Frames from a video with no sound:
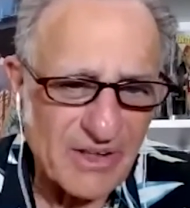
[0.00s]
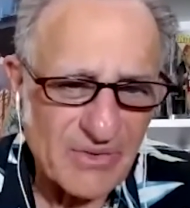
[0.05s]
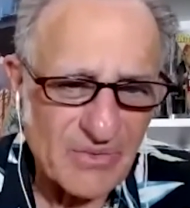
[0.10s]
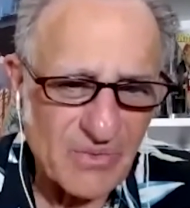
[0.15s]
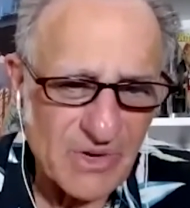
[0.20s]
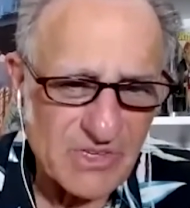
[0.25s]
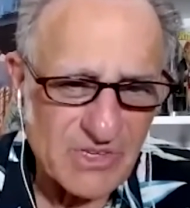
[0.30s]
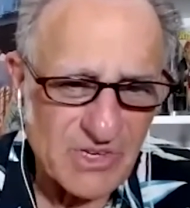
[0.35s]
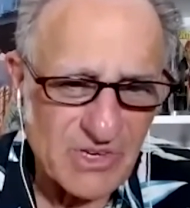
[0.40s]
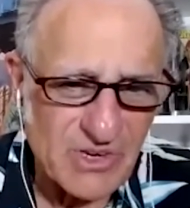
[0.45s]

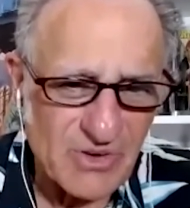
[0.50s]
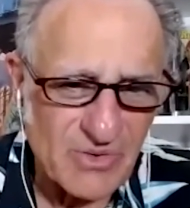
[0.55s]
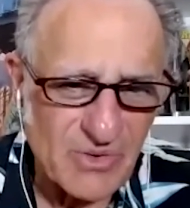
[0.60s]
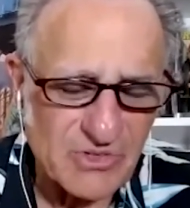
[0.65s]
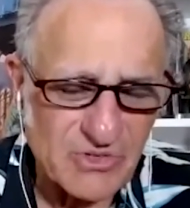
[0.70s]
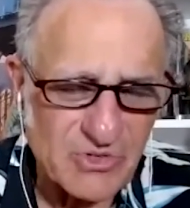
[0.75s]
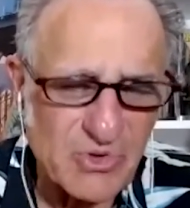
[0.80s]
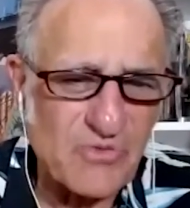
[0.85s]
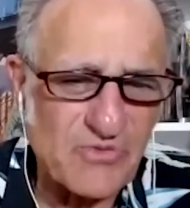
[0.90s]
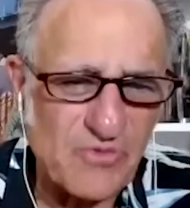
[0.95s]
which was
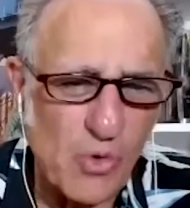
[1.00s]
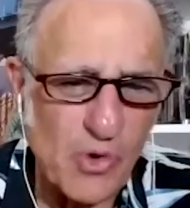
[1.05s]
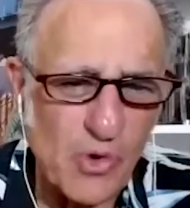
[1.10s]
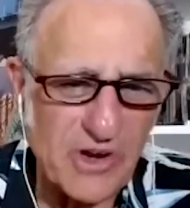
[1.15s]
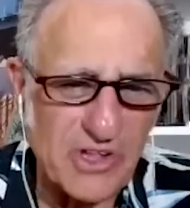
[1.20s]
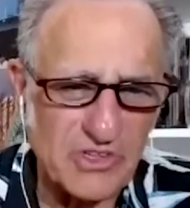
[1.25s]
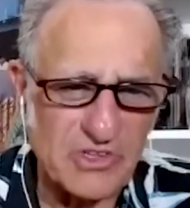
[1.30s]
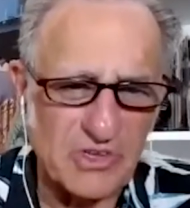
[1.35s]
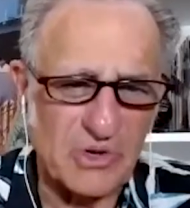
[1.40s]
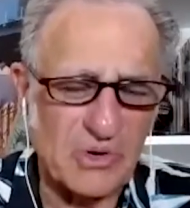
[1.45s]

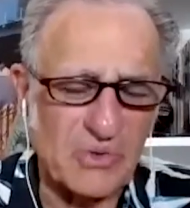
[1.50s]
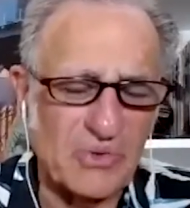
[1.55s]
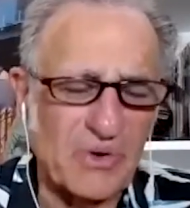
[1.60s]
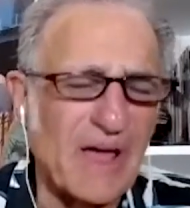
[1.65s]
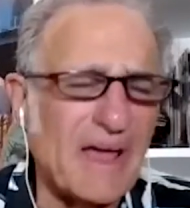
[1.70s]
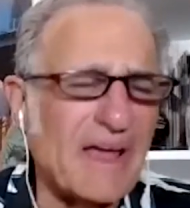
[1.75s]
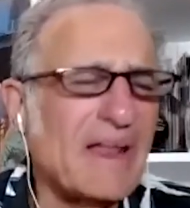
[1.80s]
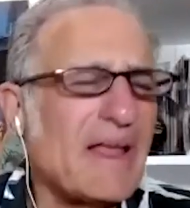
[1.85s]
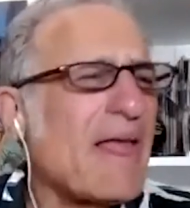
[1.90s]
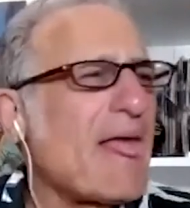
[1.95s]
242,
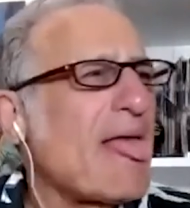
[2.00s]
right?